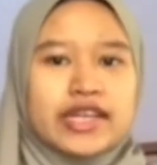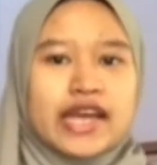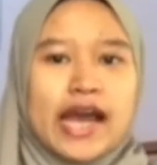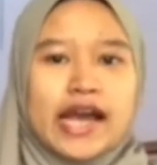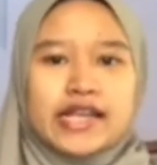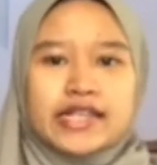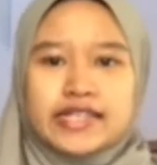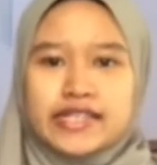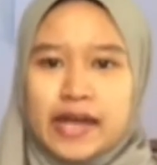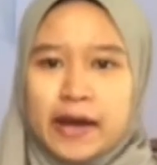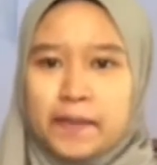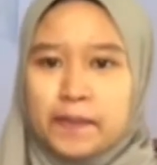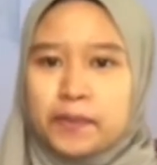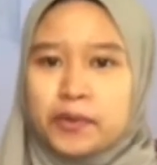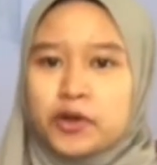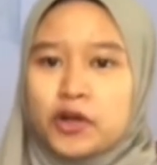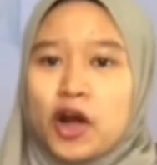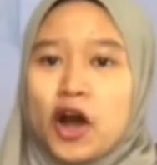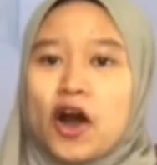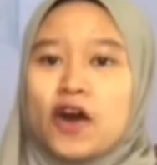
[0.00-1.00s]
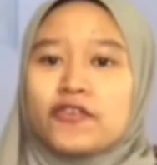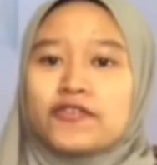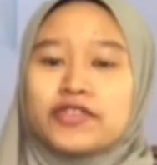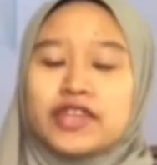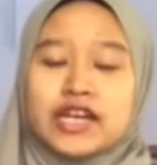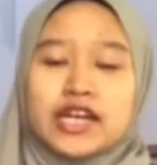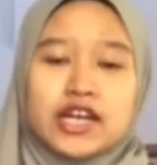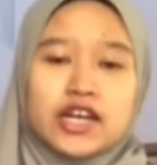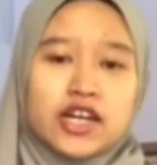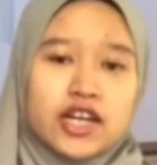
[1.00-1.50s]
example of the
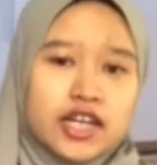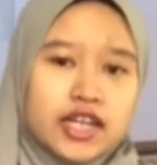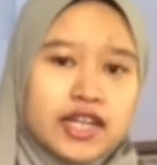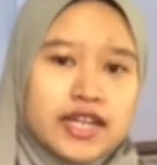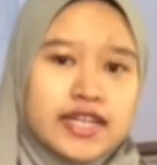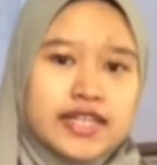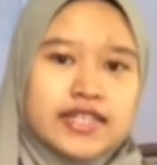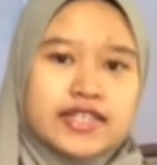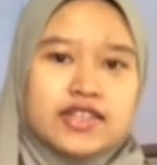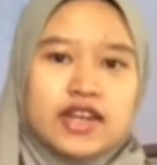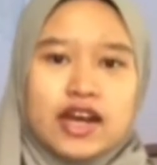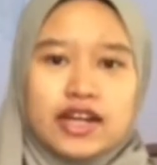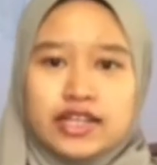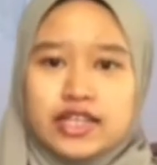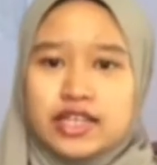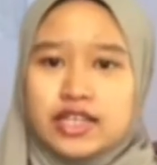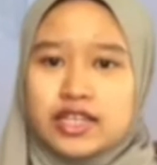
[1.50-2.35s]
early study,